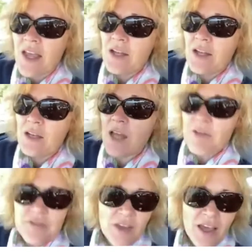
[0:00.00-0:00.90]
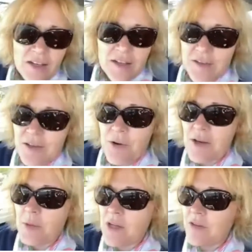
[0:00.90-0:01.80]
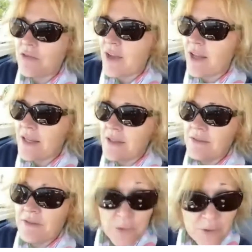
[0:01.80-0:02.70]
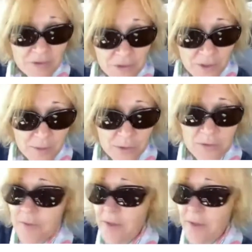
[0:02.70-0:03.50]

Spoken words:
Lifestyle is incredible in Australia. Food is incredible.